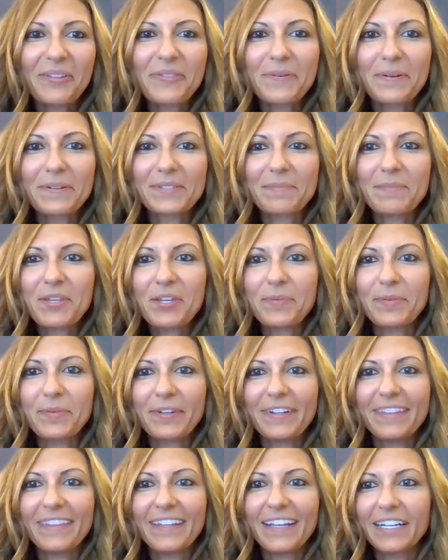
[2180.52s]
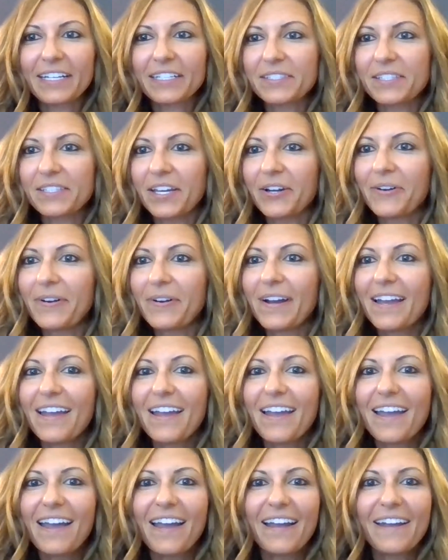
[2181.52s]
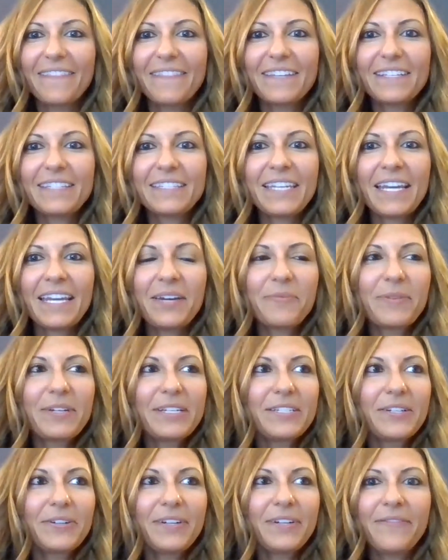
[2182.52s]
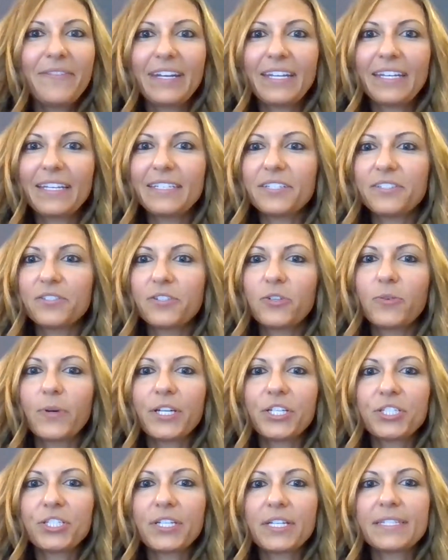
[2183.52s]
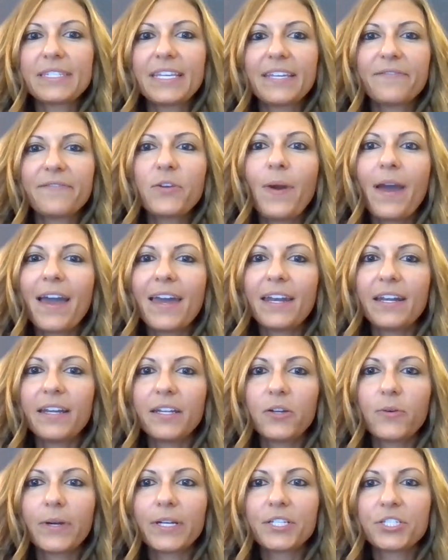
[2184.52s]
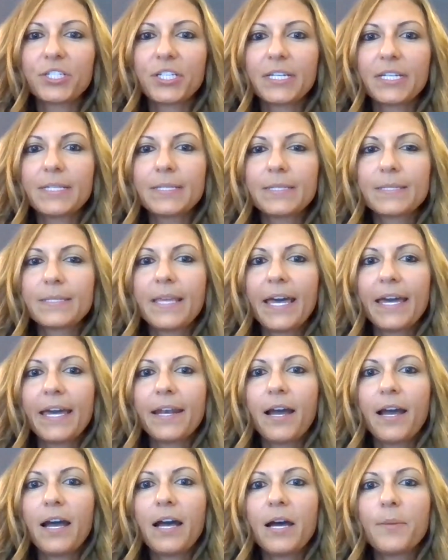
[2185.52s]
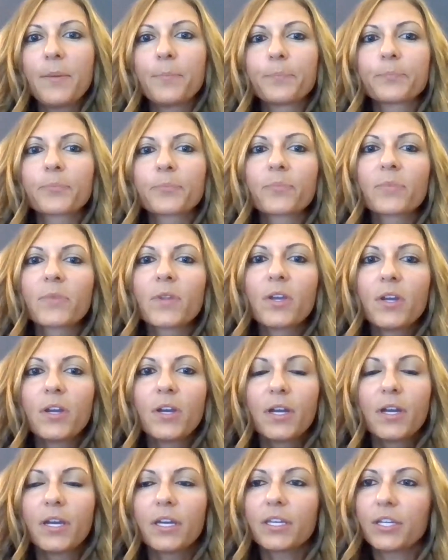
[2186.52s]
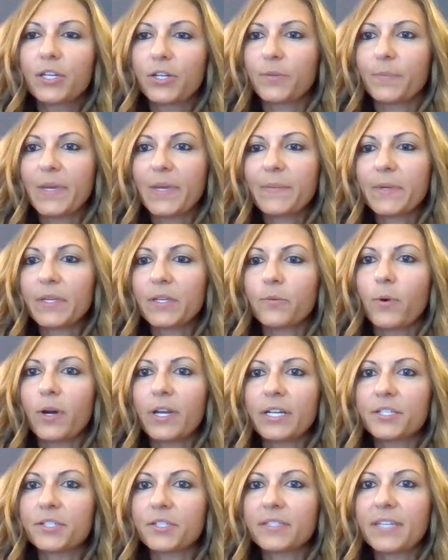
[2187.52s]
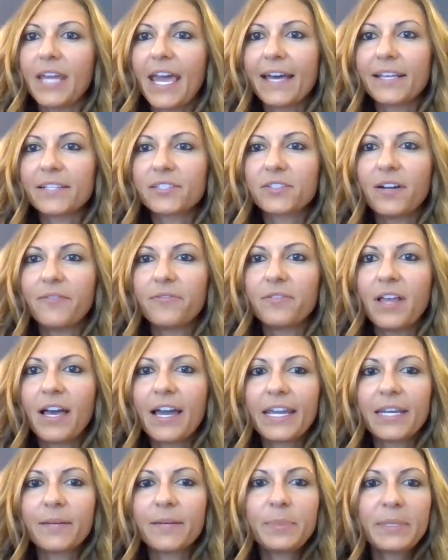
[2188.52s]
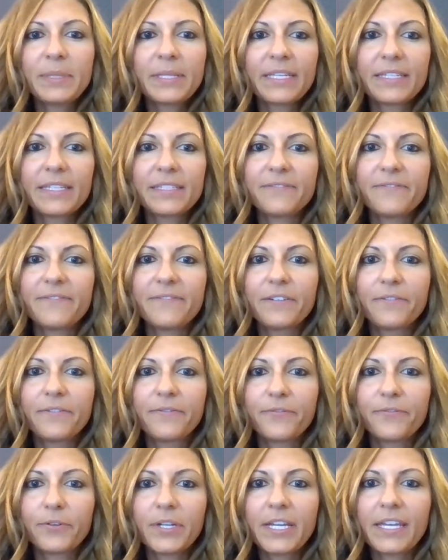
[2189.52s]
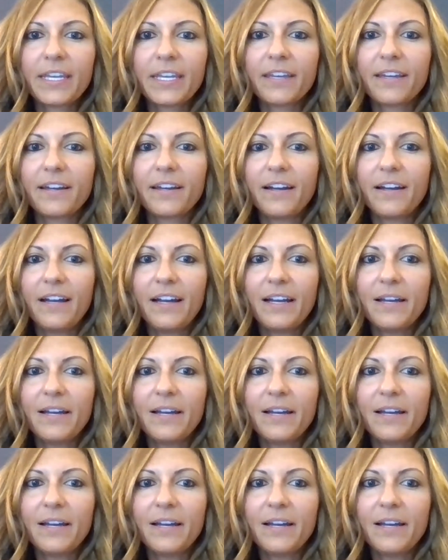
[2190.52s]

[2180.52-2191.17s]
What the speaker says: throwing some humor in there. So at this time, we don't have any additional questions. If you had any questions that maybe you want to just ask offline, please feel free